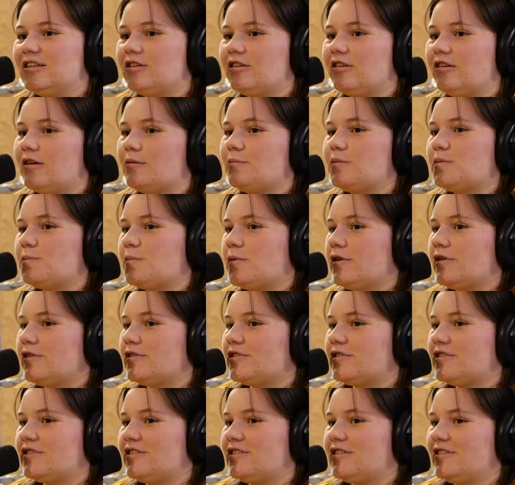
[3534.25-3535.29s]
lips
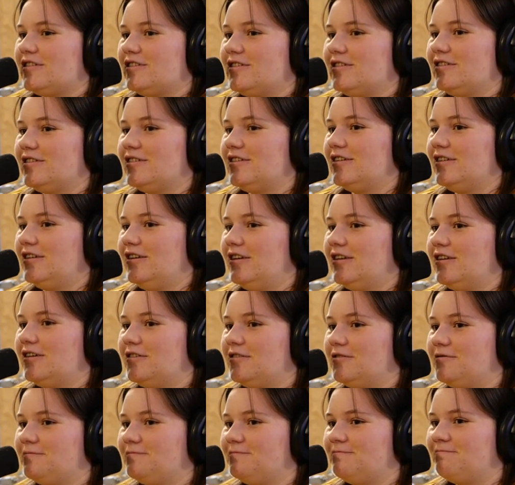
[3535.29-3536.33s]
pursed. Yeah, you
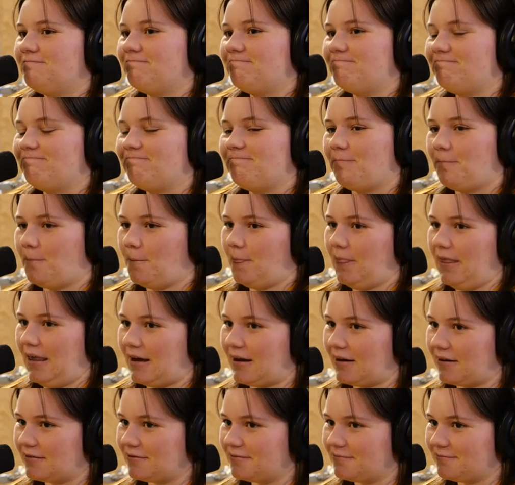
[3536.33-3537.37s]
know. Mm-hmm. Yeah.